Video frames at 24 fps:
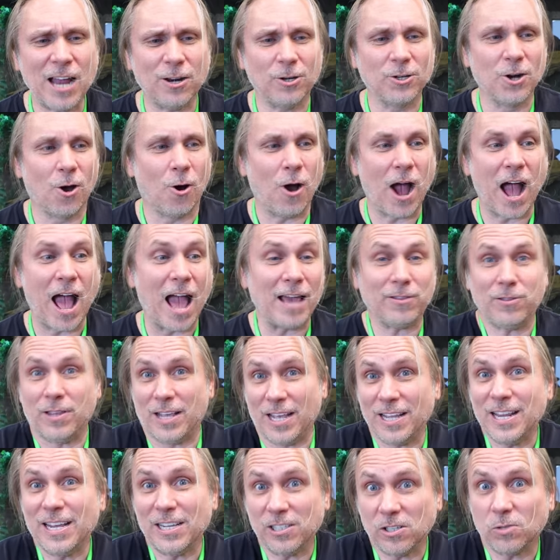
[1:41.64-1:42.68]
I don't know, I,
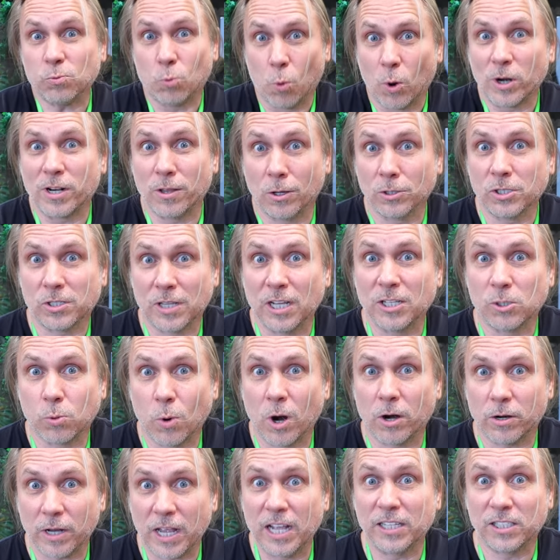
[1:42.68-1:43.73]
it is one of those things
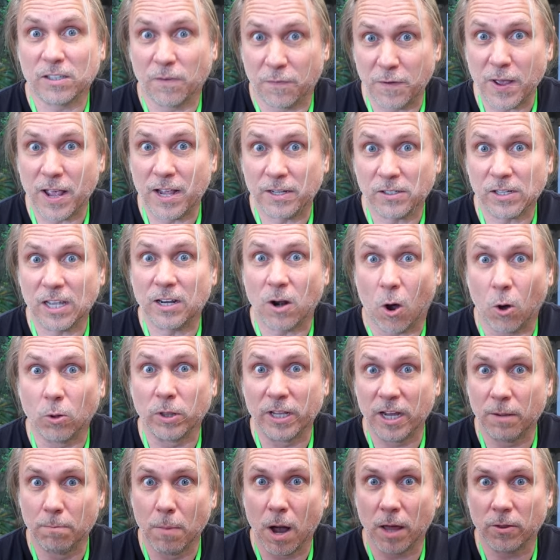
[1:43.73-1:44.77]
where it's a face that
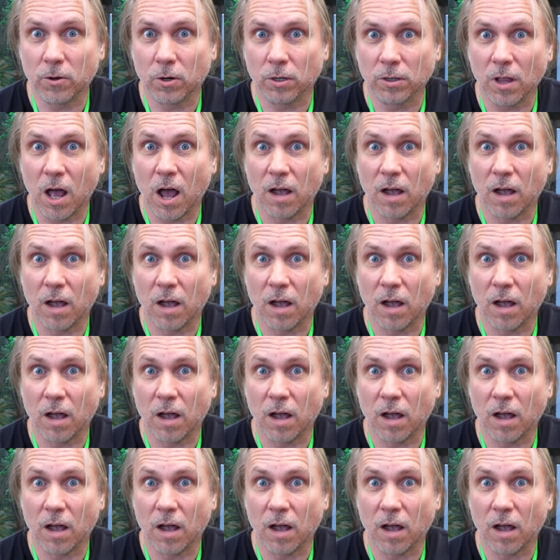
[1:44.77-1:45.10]
only a mother